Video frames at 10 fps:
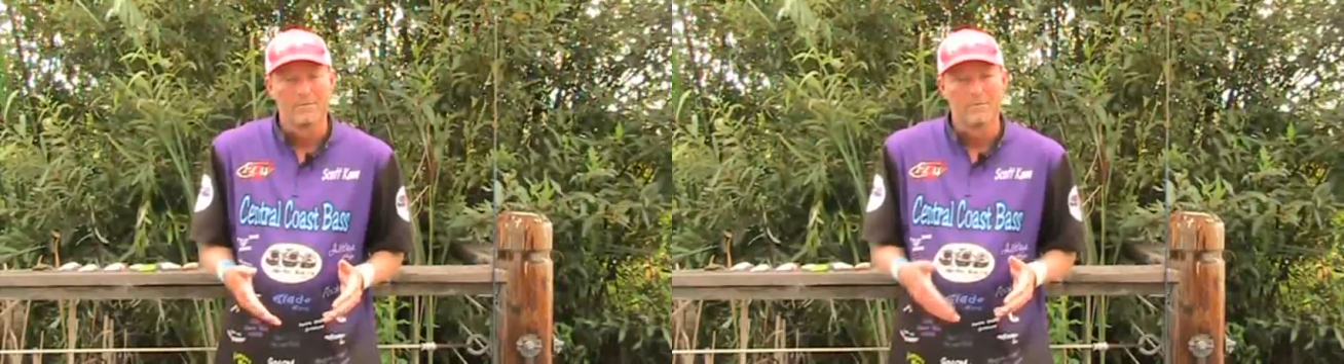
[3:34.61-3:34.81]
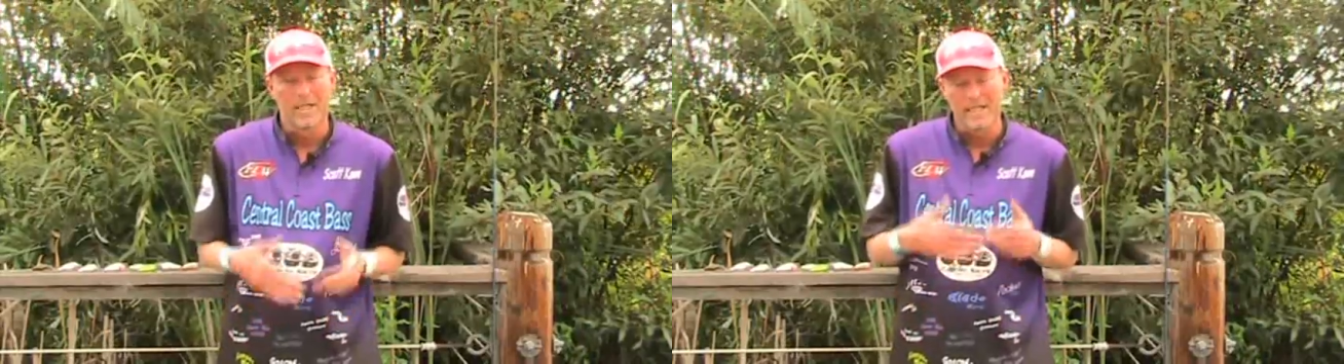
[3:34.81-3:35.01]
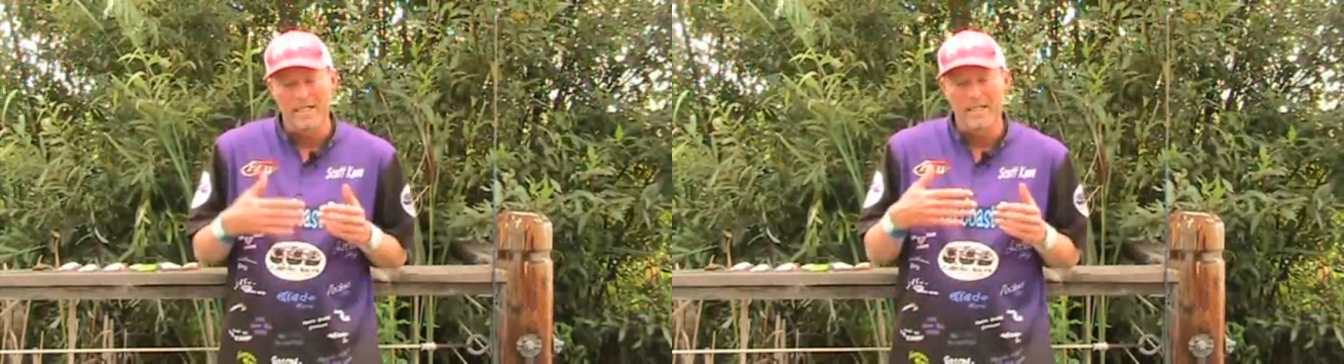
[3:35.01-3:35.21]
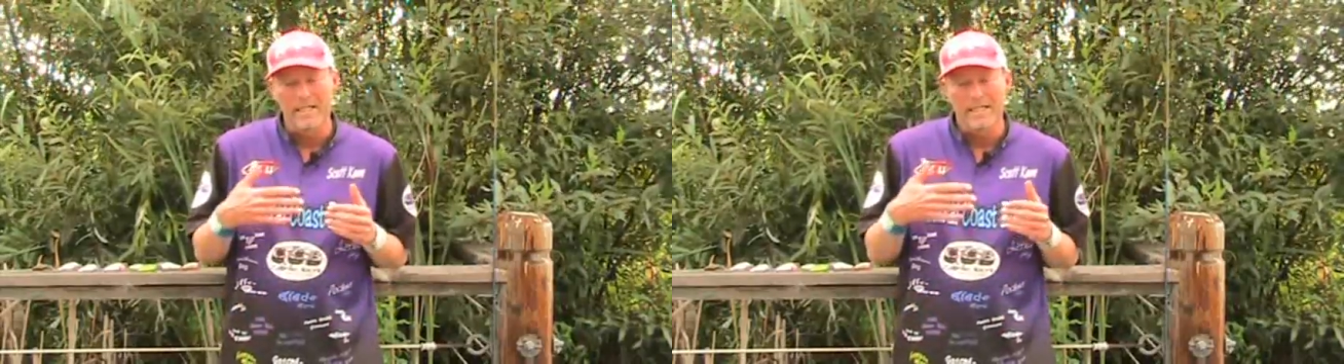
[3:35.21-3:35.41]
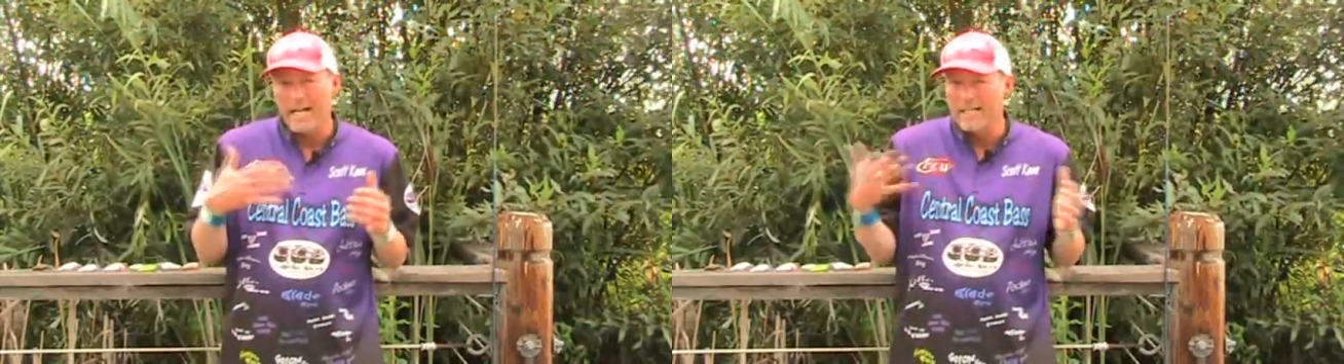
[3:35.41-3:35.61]
But
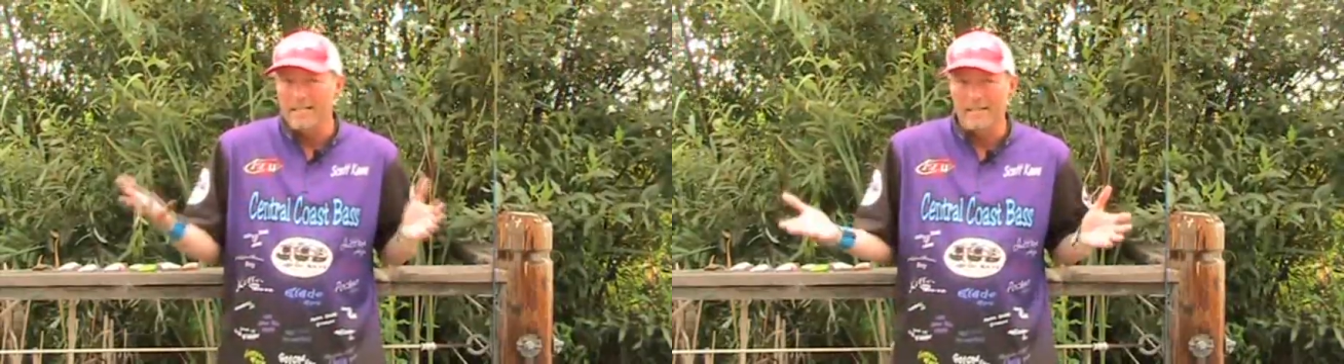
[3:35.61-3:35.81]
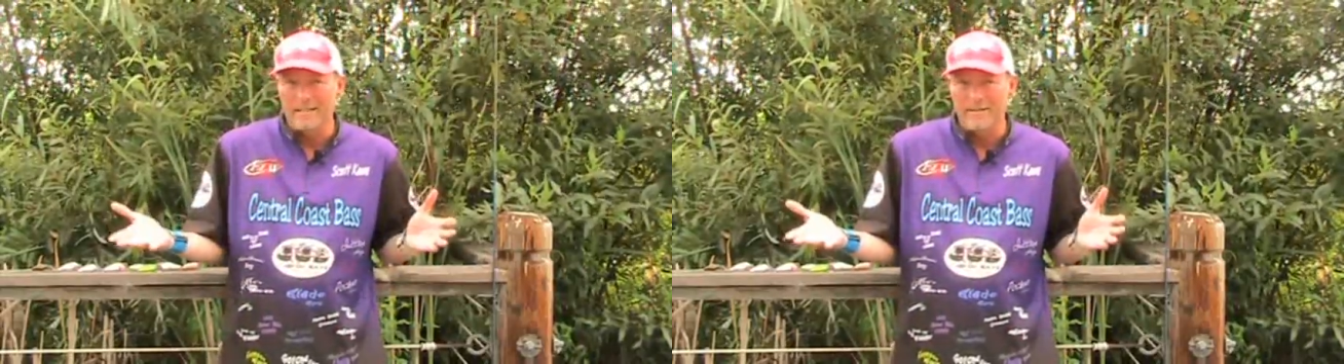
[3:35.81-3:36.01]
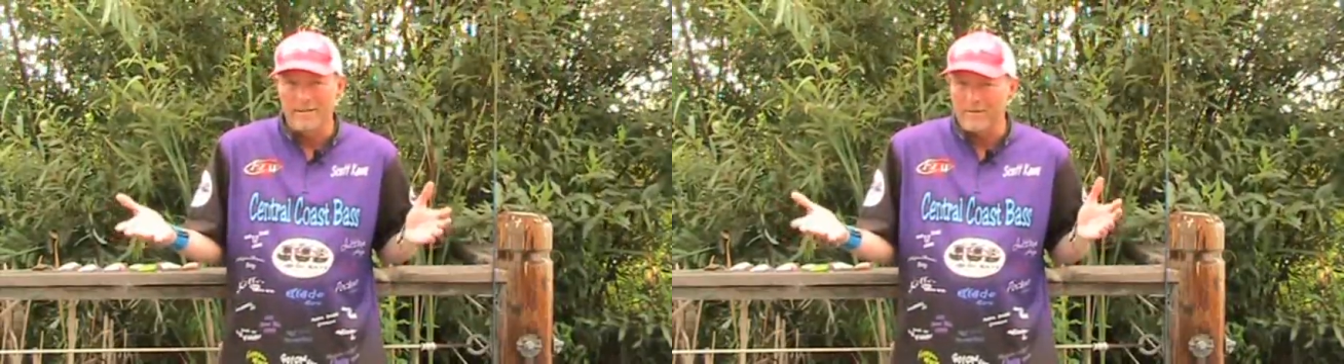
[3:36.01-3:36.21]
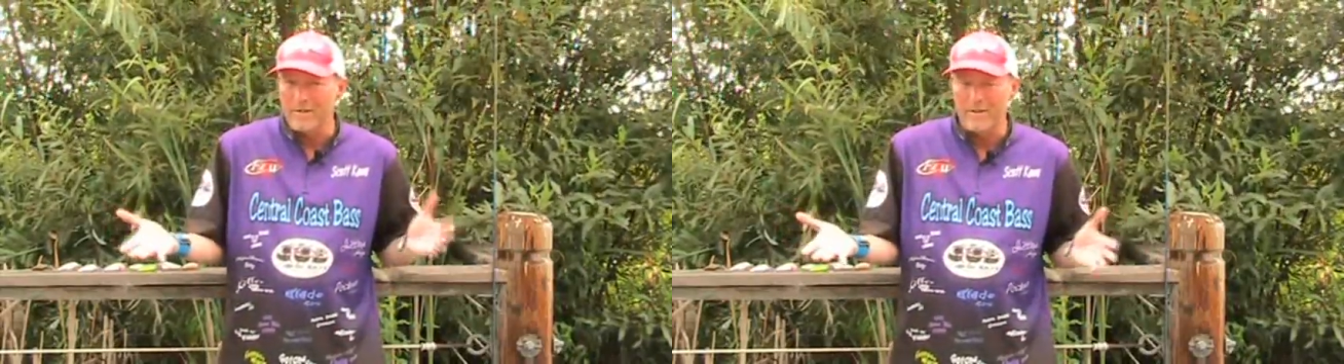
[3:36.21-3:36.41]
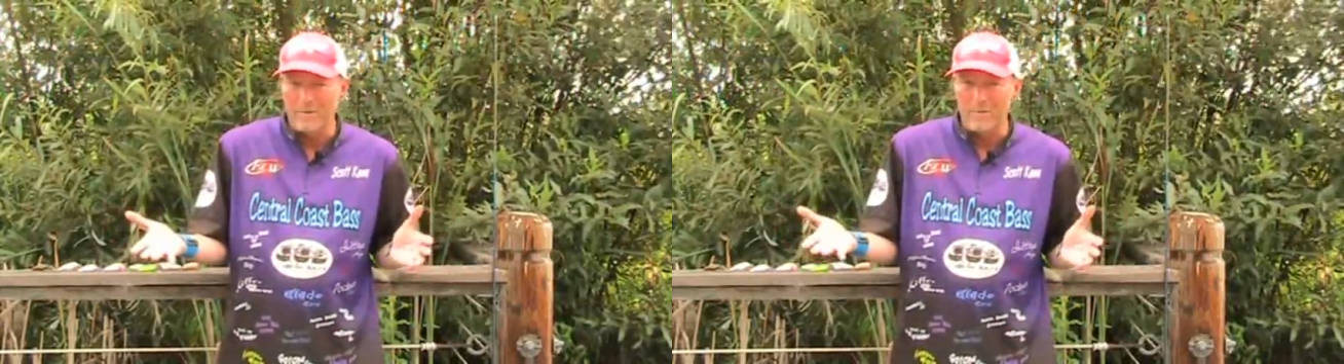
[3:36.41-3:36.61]
in that, it's
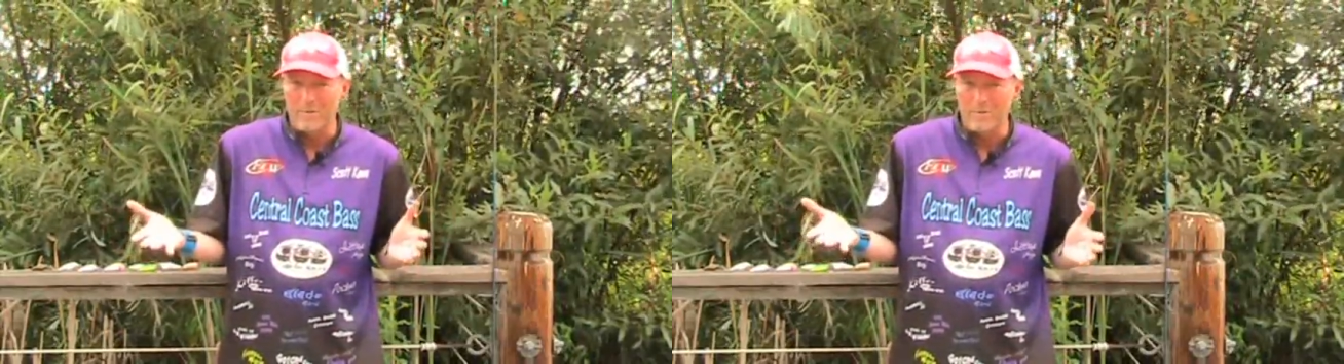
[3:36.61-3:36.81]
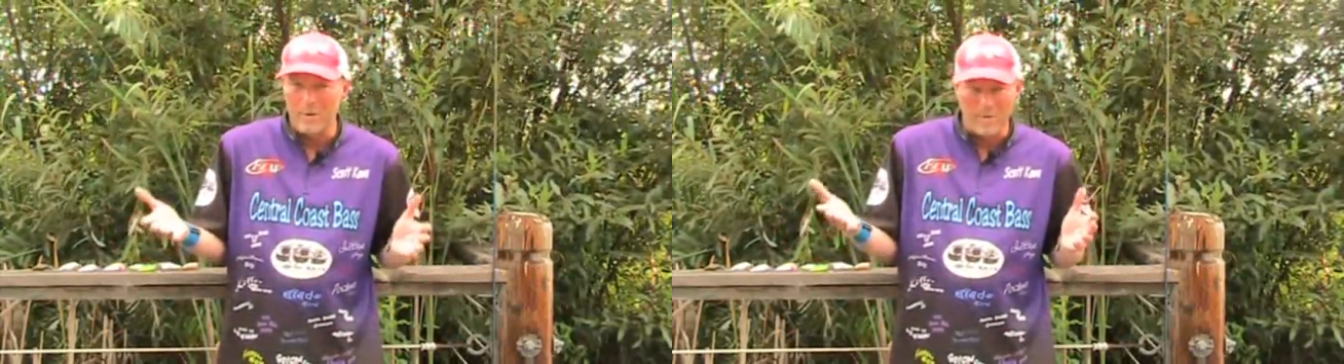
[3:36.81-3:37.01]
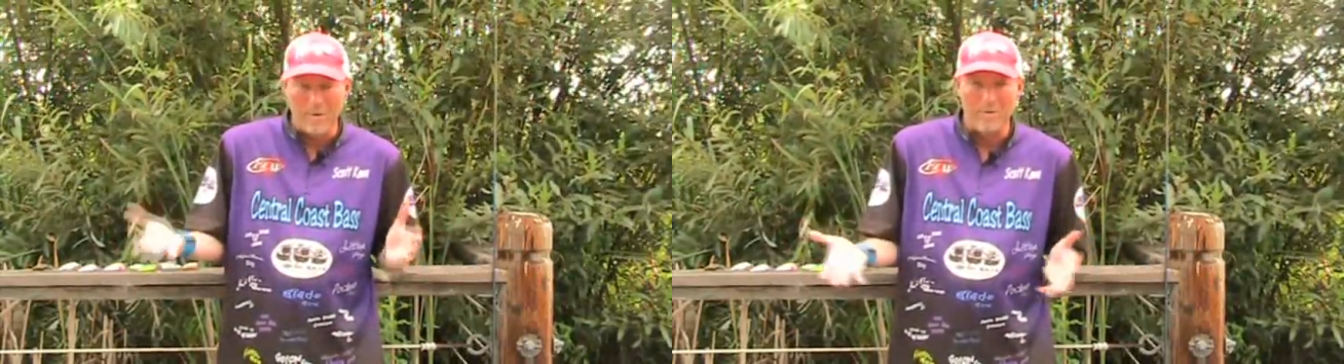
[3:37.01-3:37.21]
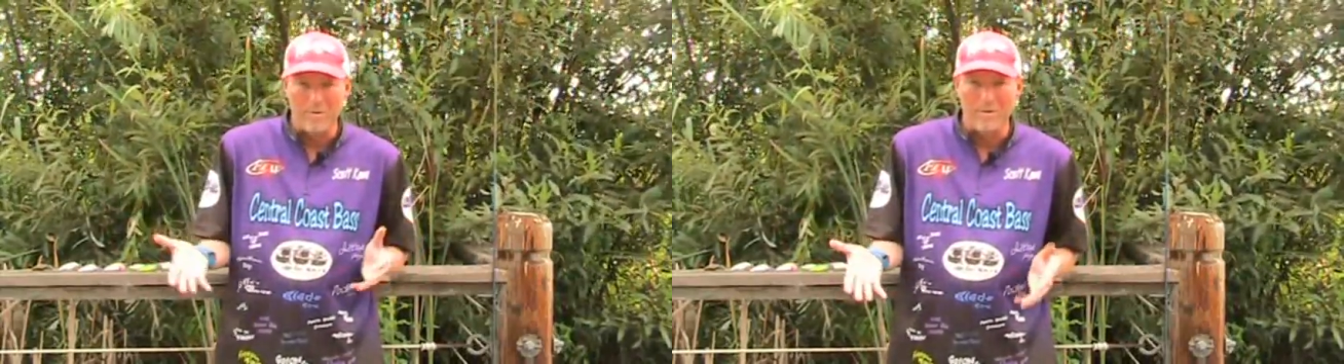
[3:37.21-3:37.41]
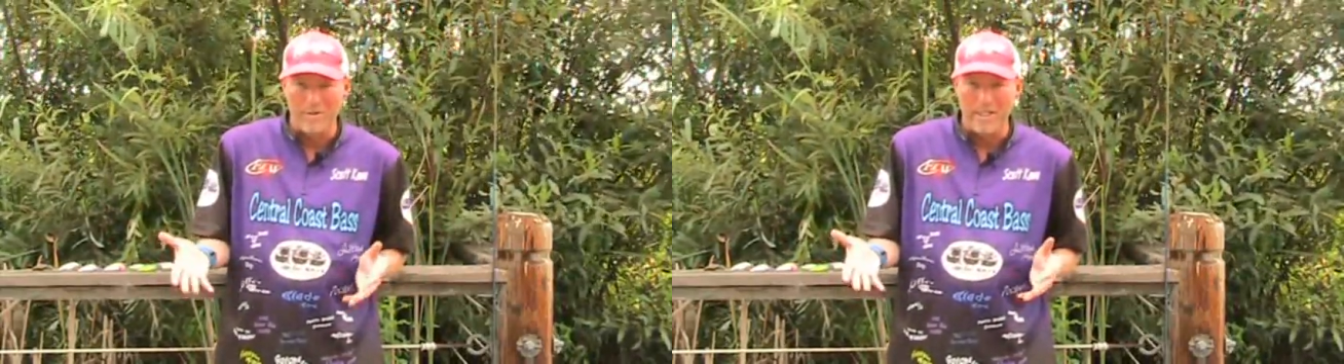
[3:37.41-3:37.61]
different than what most
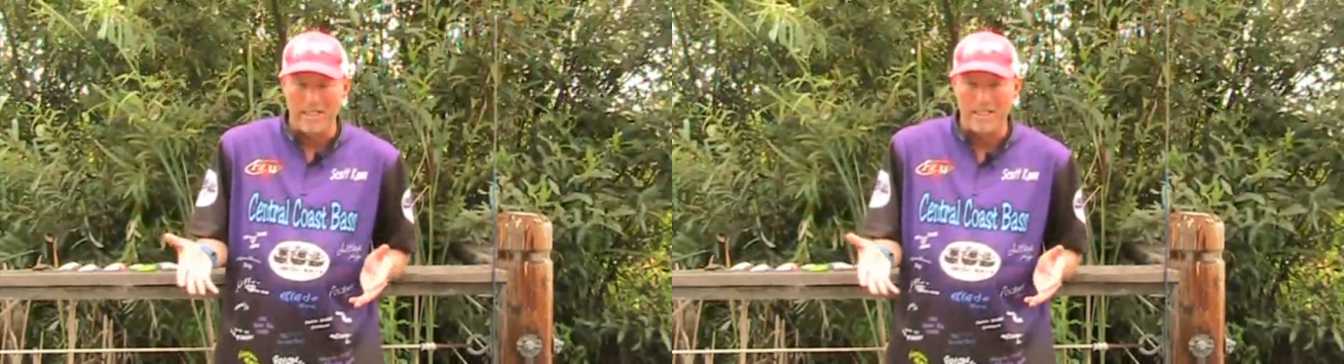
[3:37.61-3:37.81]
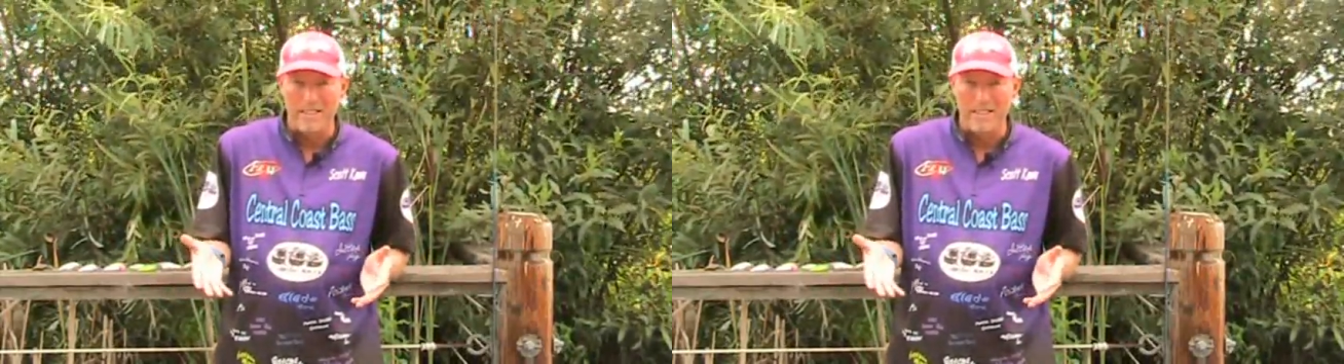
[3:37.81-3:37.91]
people think.